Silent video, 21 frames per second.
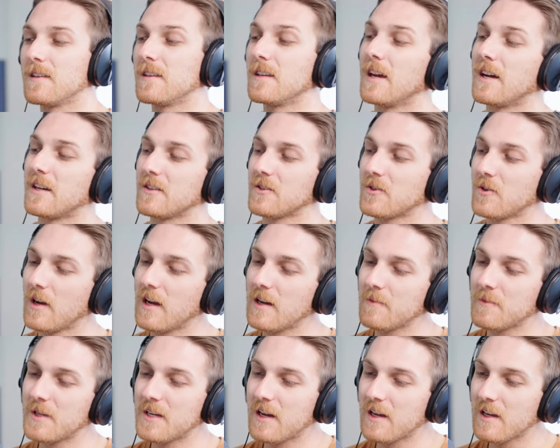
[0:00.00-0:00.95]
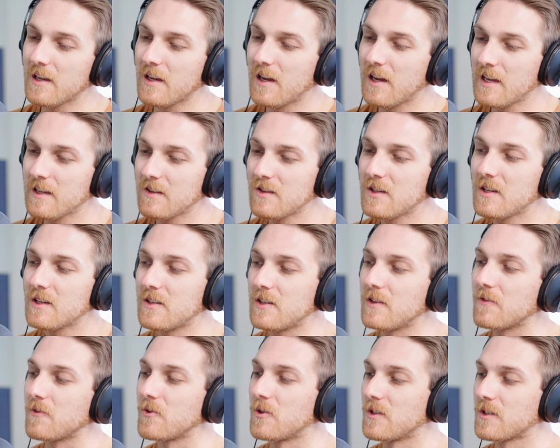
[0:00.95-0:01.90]
Yeah. So I mean, I I had the
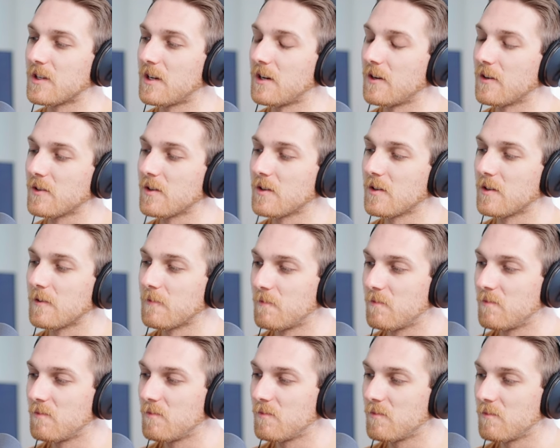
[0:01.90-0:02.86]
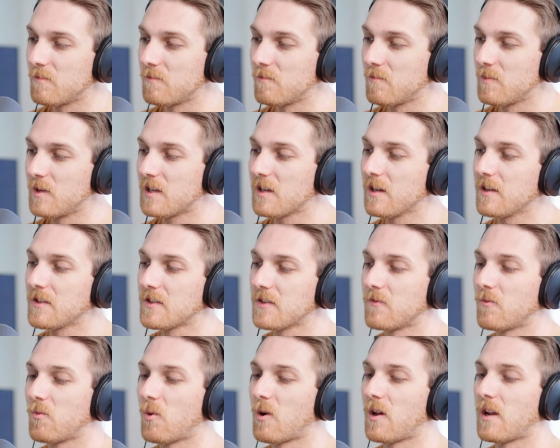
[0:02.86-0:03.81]
idea for this character because
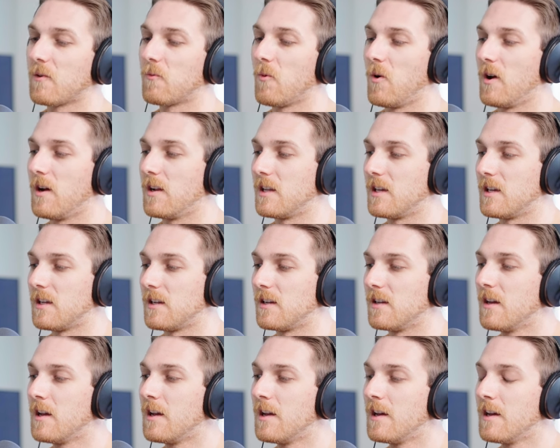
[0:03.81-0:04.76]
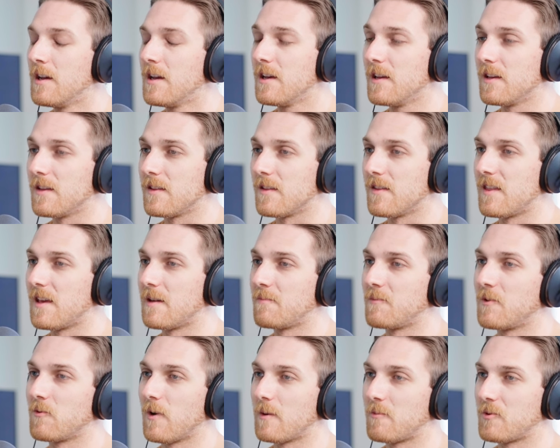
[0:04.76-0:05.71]
of what I wanted them
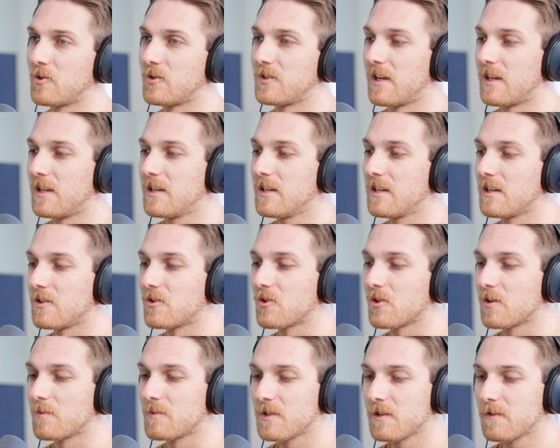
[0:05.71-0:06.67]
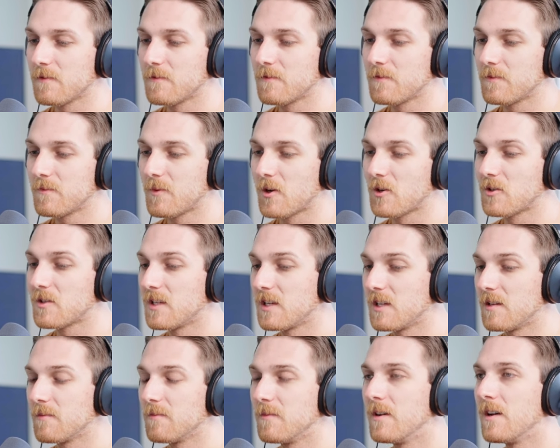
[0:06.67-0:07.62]
to represent in terms of our
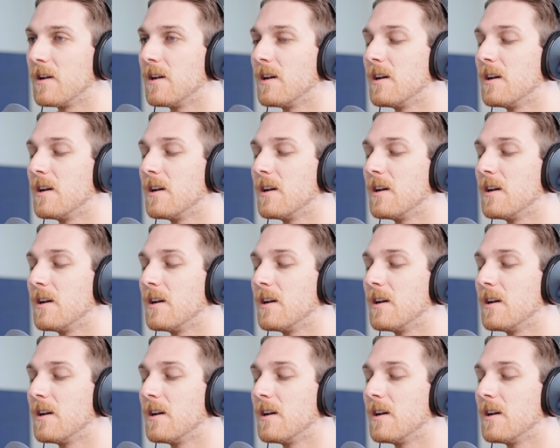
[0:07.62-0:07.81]
team.